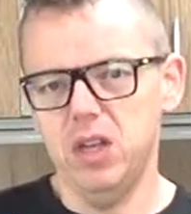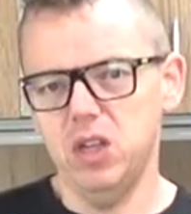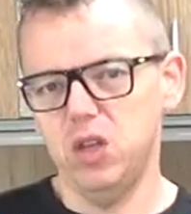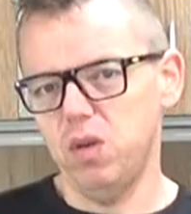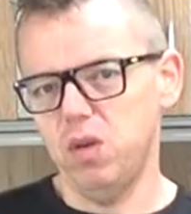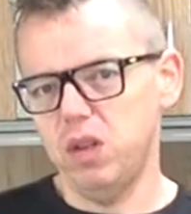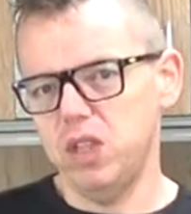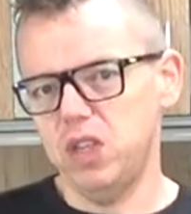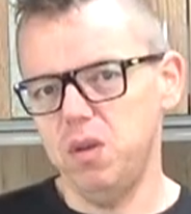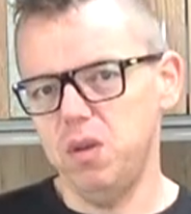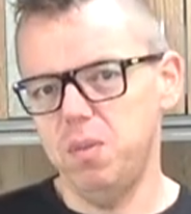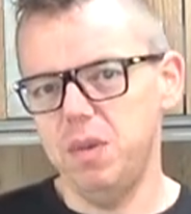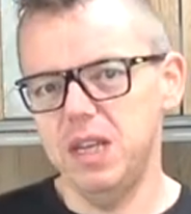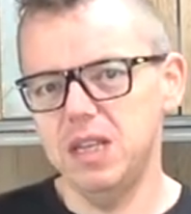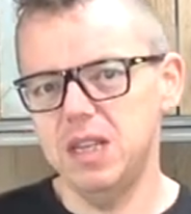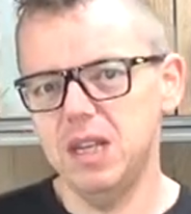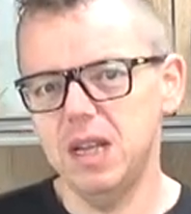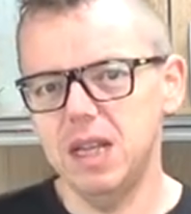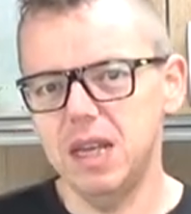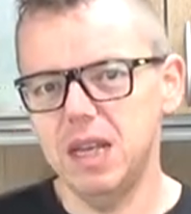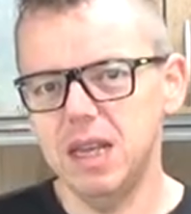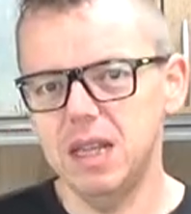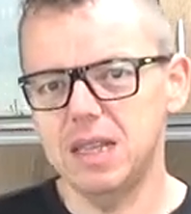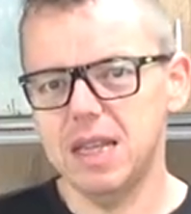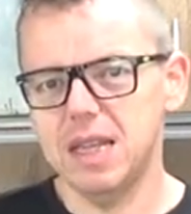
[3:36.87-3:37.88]
So it's
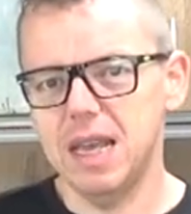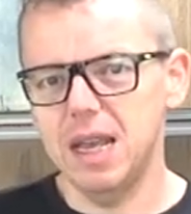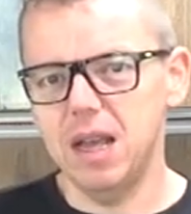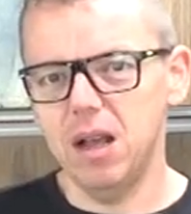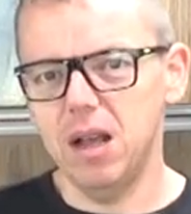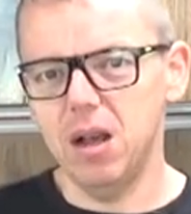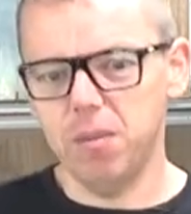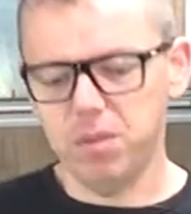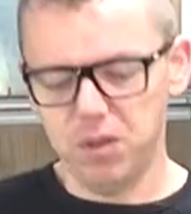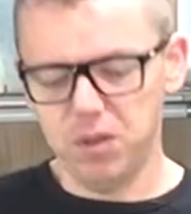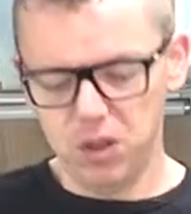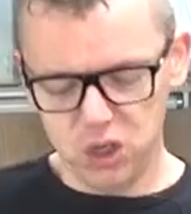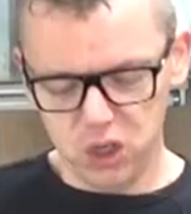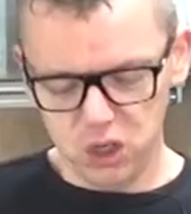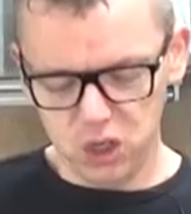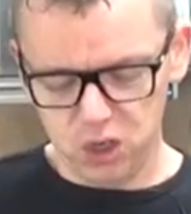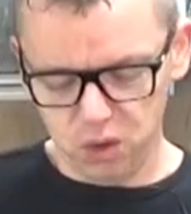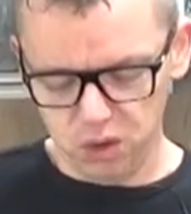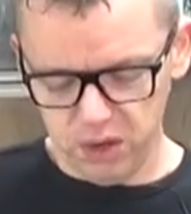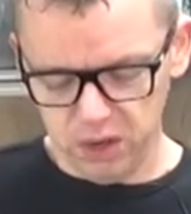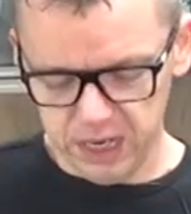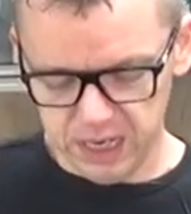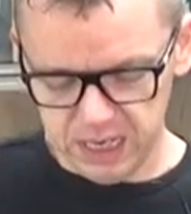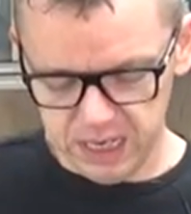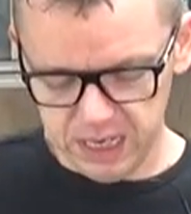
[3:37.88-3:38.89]
basically taking up the
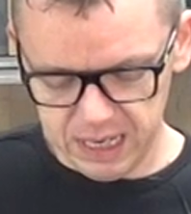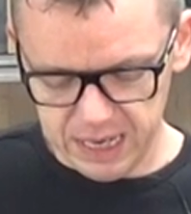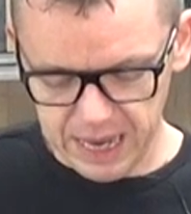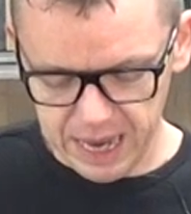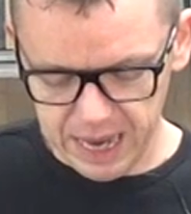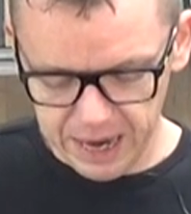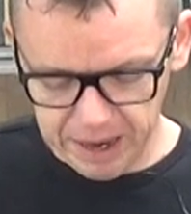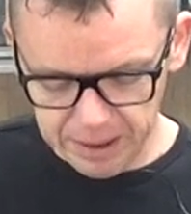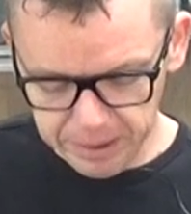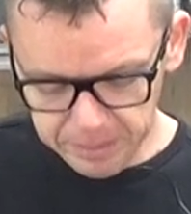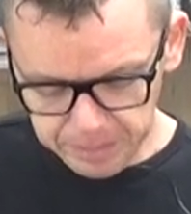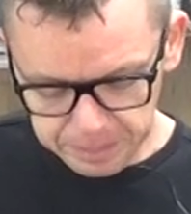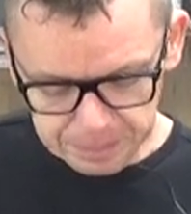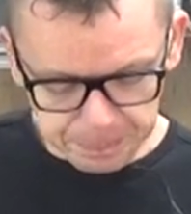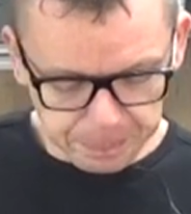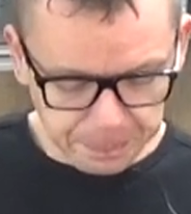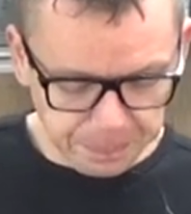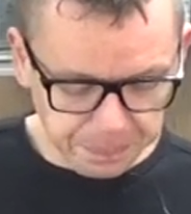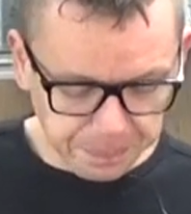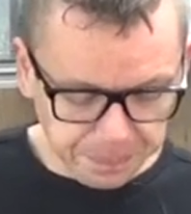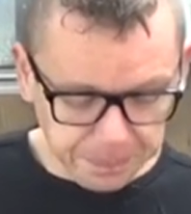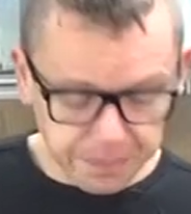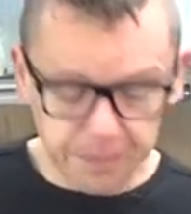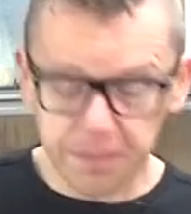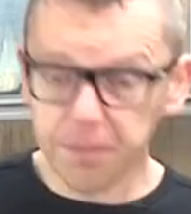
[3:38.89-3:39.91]
storage there
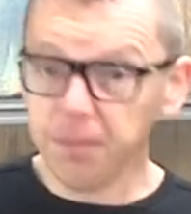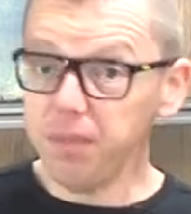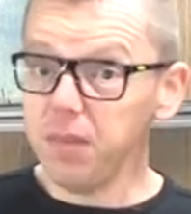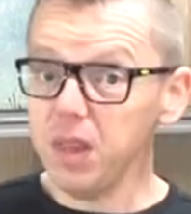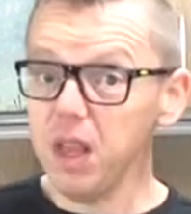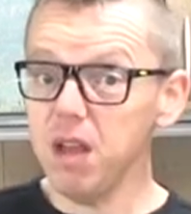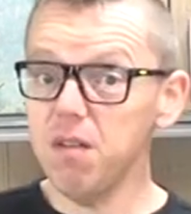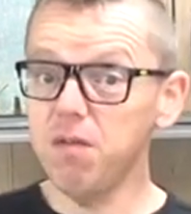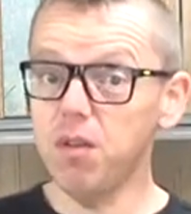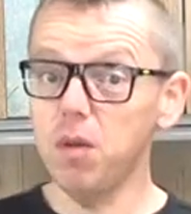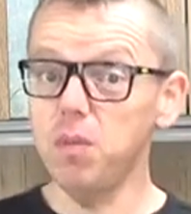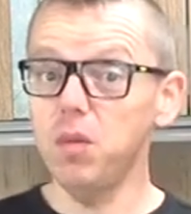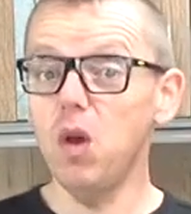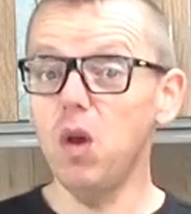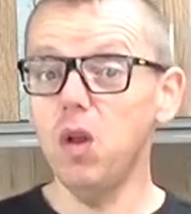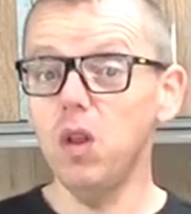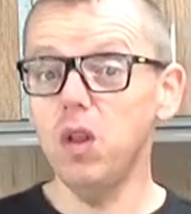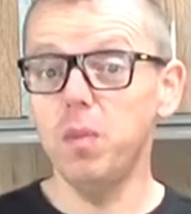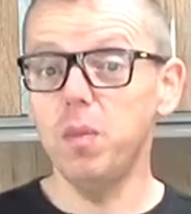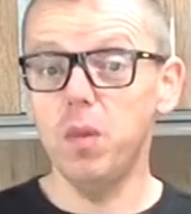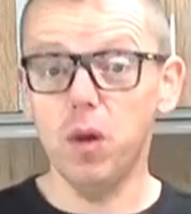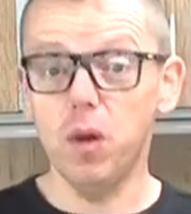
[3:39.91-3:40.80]
from the older